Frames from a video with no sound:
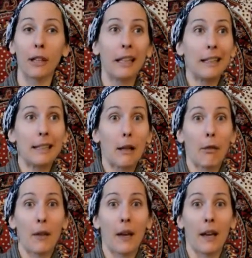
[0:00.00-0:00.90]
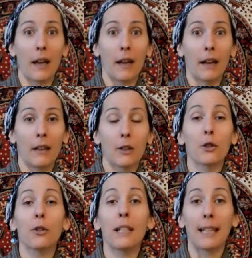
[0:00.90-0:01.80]
it is a thing.
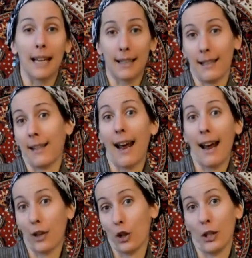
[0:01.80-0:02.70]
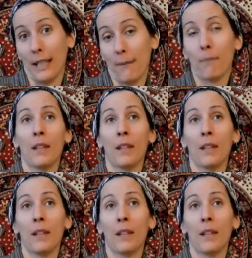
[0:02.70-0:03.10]
Sugilite, actually.